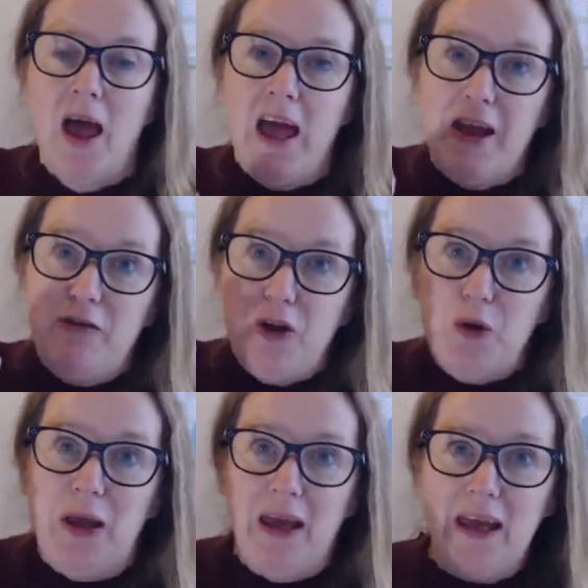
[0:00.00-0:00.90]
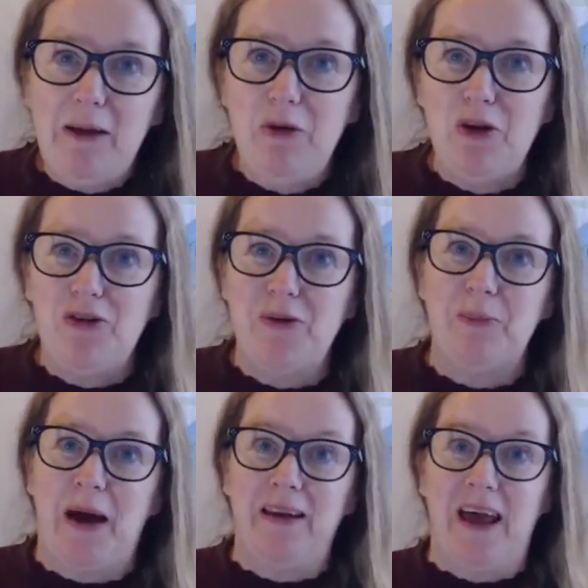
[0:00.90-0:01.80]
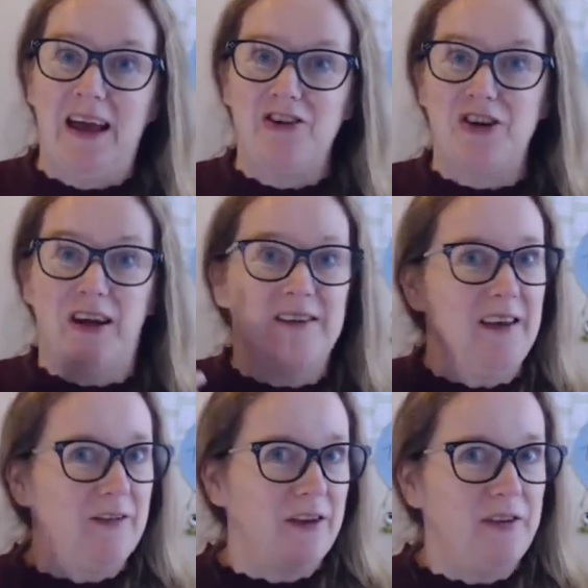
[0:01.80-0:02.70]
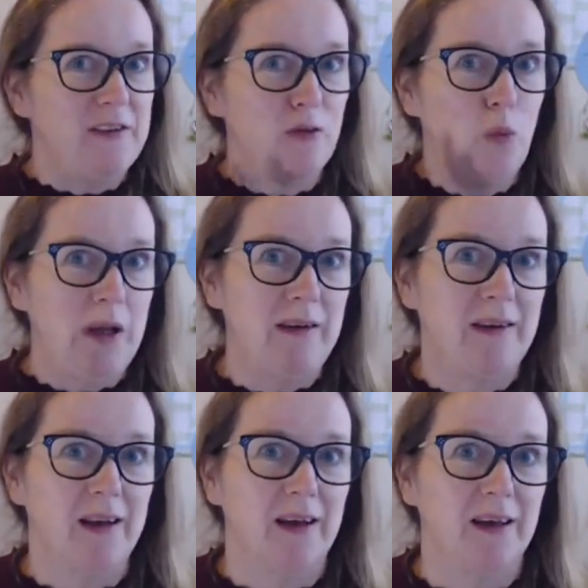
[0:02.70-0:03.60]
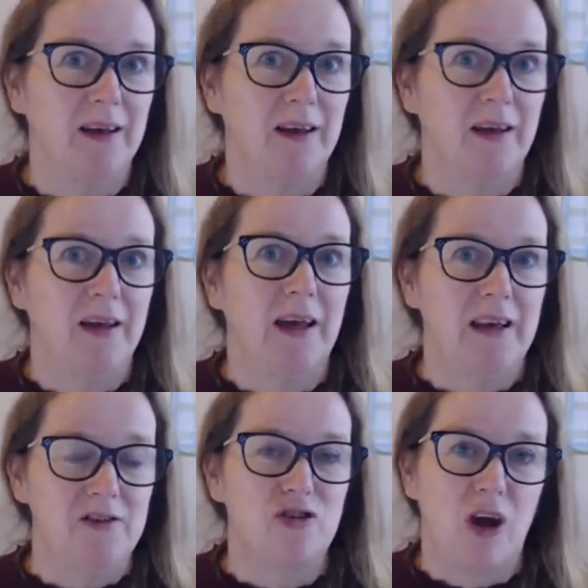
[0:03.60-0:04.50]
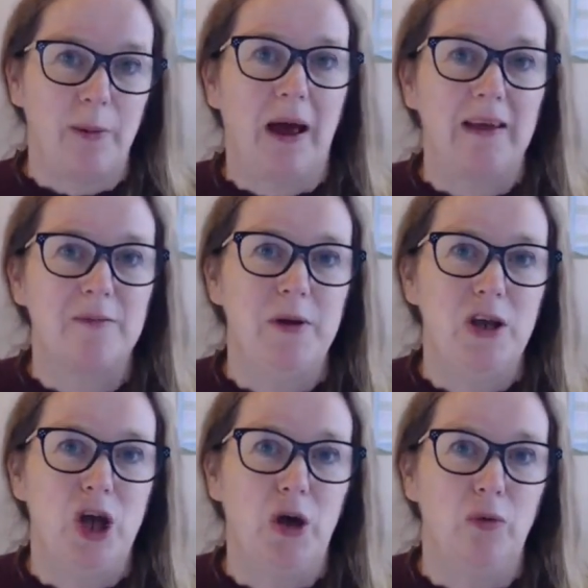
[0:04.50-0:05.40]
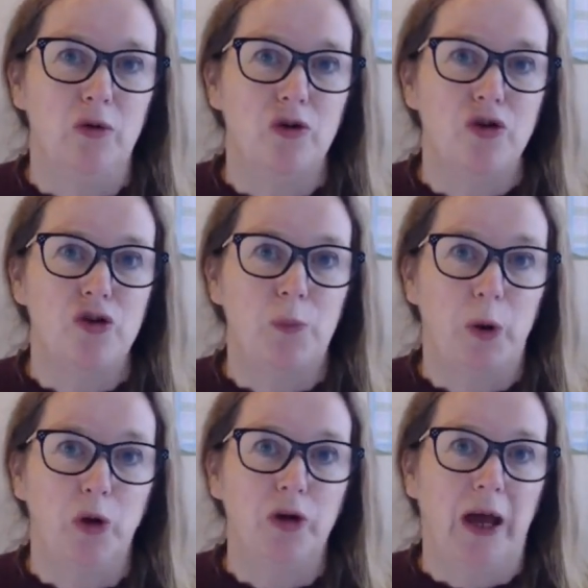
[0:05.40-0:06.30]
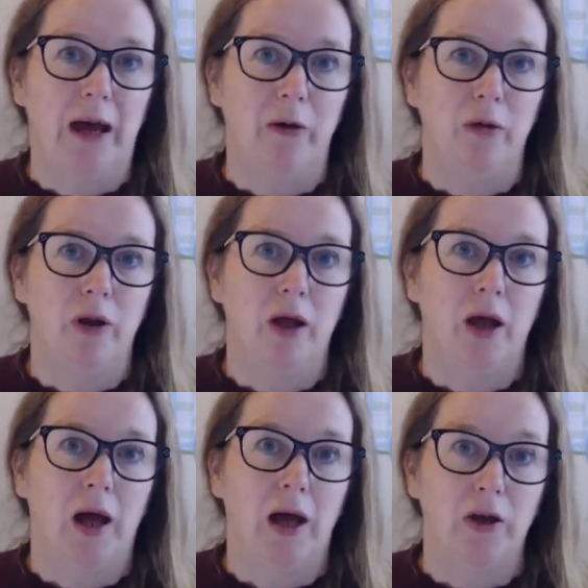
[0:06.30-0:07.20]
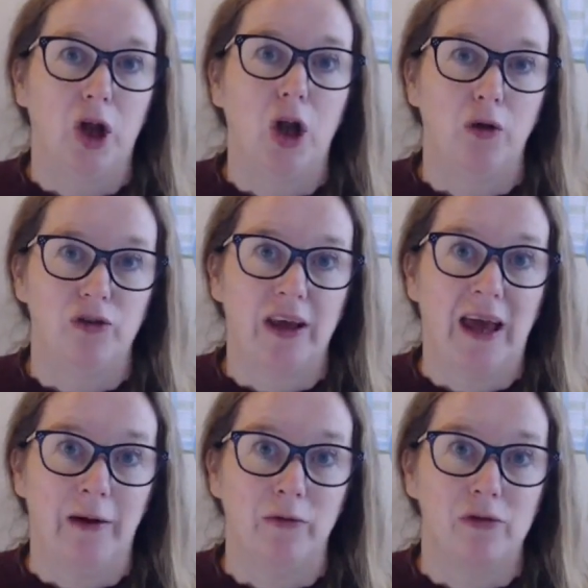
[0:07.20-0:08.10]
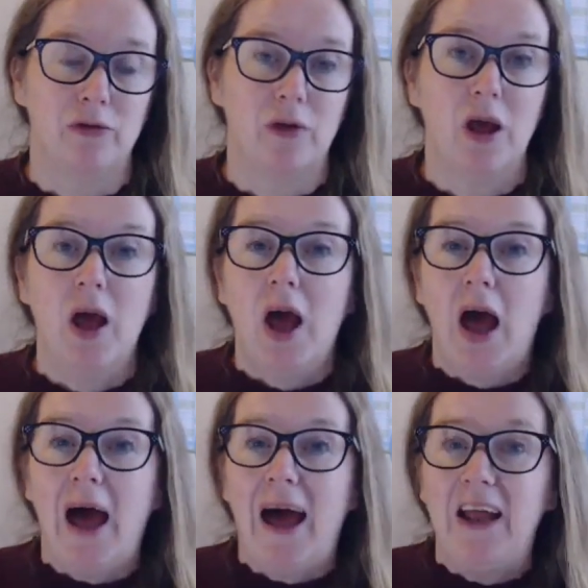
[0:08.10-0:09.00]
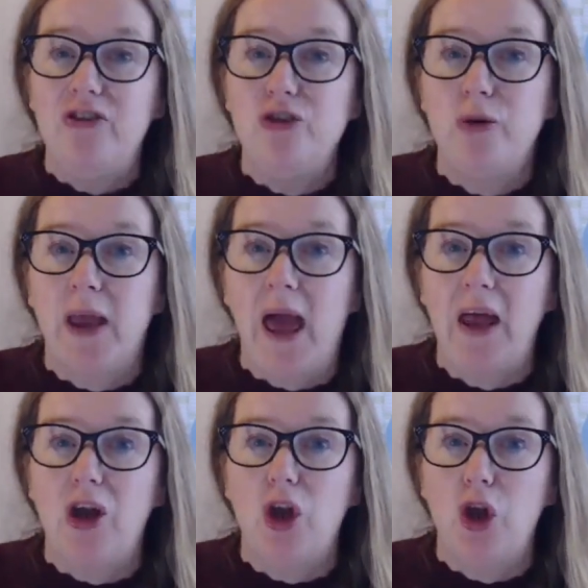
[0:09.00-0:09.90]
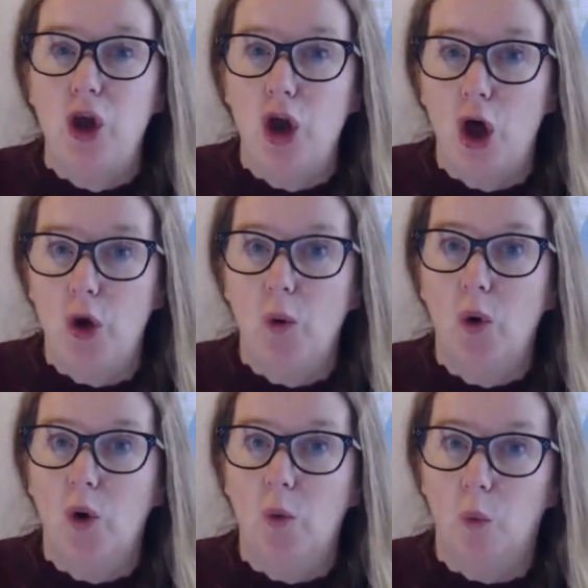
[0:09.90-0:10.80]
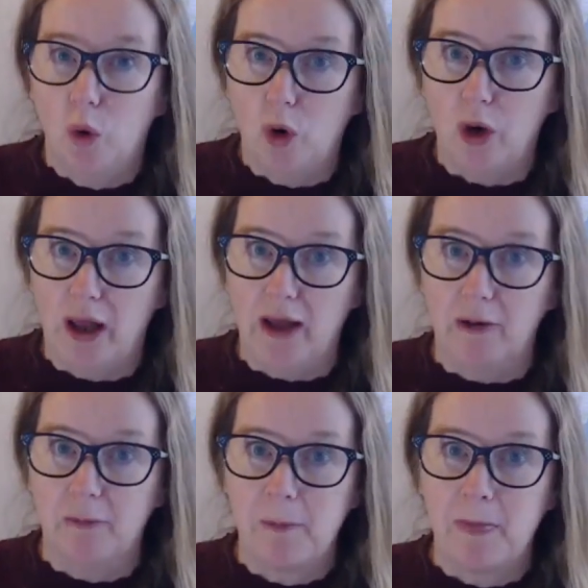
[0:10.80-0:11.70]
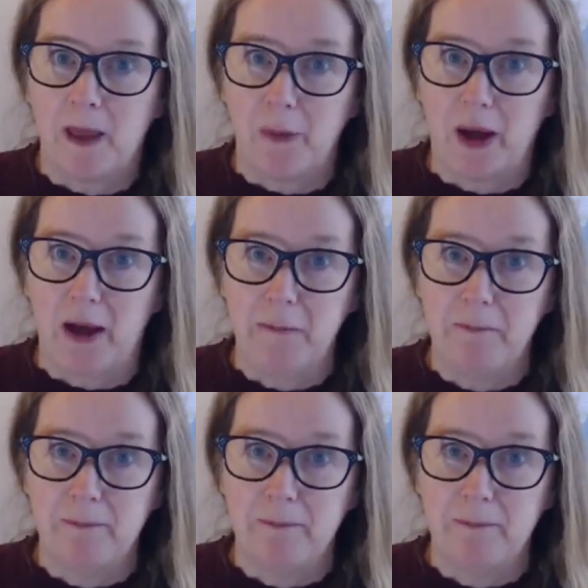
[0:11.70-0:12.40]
If you keep using banned hashtags, even if it's unwittingly, Instagram has been known to pull down and close accounts. And you get no warning, okay?